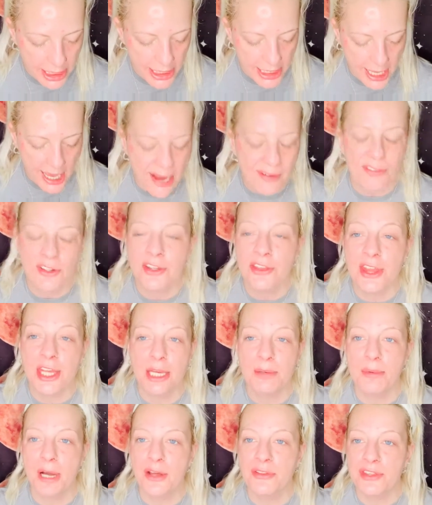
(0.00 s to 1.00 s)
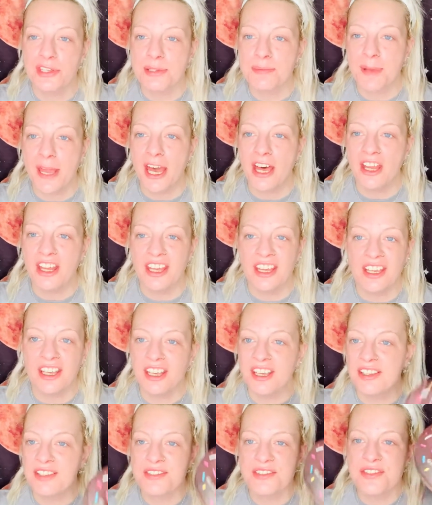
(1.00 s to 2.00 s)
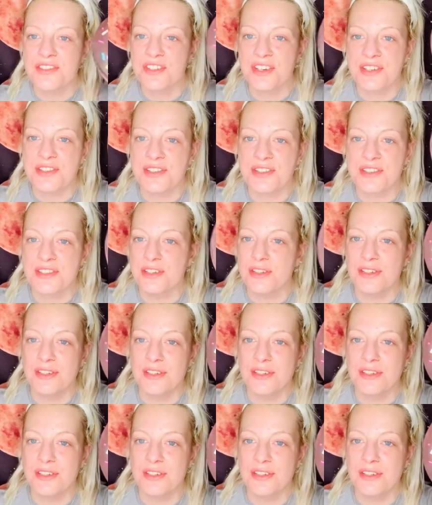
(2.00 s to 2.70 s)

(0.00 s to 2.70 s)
everything about this palette is just,